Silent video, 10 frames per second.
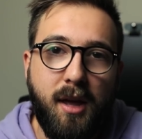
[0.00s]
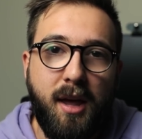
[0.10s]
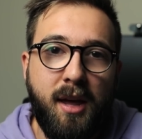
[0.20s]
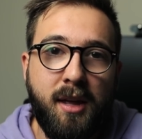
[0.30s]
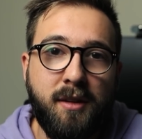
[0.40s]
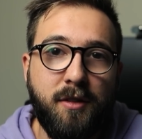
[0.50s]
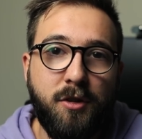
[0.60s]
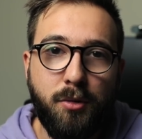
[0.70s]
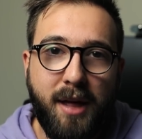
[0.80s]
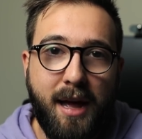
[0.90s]
And to
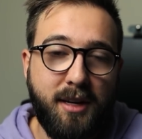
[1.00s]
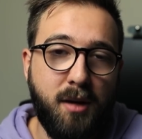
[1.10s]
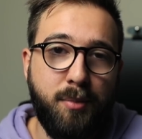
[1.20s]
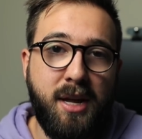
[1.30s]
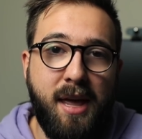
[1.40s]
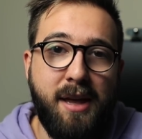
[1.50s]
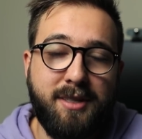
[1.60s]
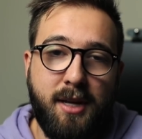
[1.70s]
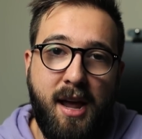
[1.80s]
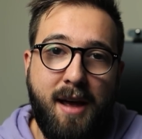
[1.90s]
do that, company A
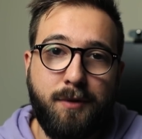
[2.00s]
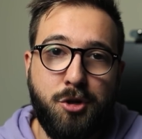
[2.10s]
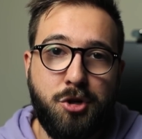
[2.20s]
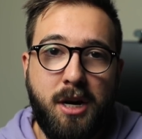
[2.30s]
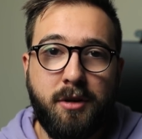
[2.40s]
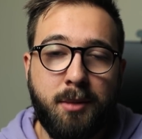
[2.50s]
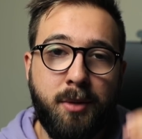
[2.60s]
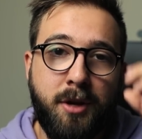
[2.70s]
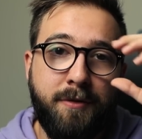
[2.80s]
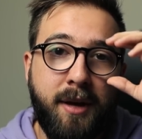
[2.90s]
is going to have to share some
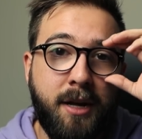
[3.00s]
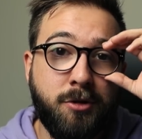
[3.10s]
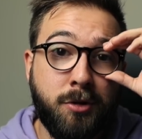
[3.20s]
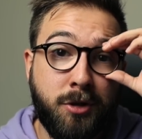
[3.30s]
of their financial